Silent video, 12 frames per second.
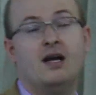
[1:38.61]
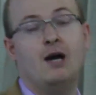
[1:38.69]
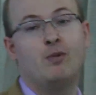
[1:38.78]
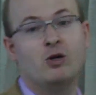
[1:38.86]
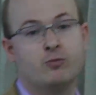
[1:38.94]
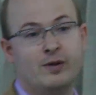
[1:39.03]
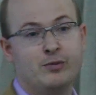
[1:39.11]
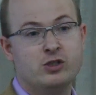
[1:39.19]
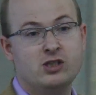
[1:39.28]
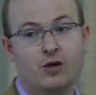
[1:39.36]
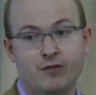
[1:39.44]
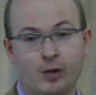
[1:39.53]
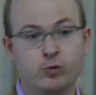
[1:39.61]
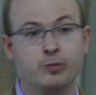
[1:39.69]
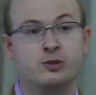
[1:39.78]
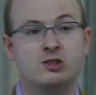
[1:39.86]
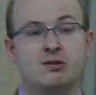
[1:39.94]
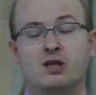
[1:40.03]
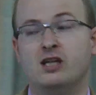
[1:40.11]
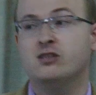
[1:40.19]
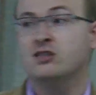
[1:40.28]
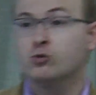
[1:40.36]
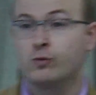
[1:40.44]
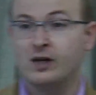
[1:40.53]
about women's self-help groups, it's
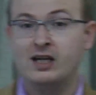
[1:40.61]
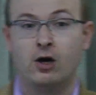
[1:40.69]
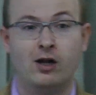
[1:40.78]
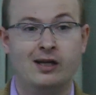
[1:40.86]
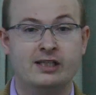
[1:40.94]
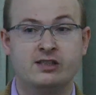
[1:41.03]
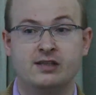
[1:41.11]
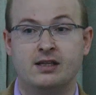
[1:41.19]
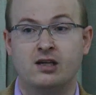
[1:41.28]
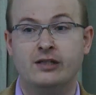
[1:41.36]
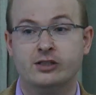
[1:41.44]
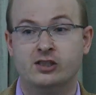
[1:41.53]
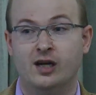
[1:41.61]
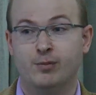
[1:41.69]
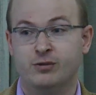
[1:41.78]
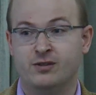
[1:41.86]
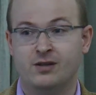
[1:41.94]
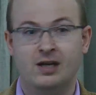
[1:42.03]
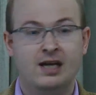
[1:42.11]
this really holistic concept.